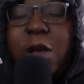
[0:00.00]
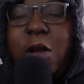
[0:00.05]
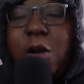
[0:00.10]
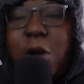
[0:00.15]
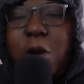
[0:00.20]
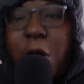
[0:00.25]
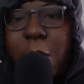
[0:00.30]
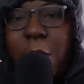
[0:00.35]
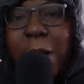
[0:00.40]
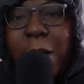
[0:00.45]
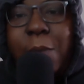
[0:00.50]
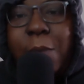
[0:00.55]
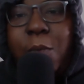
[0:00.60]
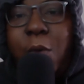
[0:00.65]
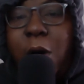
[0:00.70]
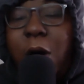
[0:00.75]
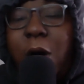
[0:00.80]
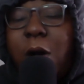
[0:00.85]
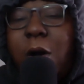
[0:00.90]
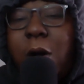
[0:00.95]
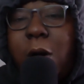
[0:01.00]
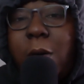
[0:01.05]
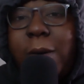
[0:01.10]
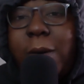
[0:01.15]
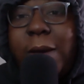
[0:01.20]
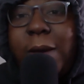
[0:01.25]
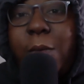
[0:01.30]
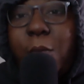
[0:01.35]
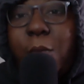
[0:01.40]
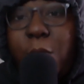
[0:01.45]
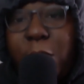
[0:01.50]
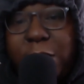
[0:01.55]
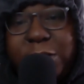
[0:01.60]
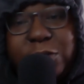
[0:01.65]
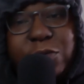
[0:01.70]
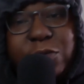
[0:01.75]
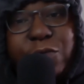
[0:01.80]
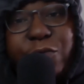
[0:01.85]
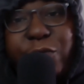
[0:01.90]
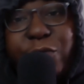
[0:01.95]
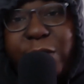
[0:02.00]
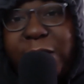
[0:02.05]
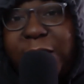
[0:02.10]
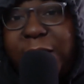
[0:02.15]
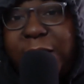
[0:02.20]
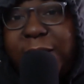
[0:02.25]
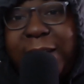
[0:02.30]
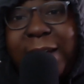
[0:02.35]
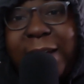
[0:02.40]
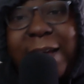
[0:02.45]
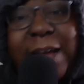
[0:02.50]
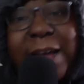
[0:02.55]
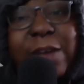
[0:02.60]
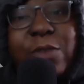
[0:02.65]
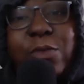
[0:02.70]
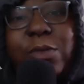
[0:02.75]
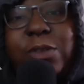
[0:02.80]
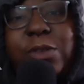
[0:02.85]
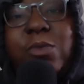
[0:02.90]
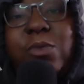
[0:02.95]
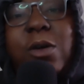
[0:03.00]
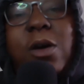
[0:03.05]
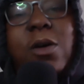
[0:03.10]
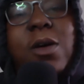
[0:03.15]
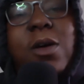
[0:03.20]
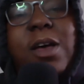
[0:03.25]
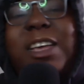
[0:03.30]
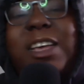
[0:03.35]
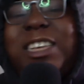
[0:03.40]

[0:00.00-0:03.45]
goal, and what a goal it was. A really tight angle as well,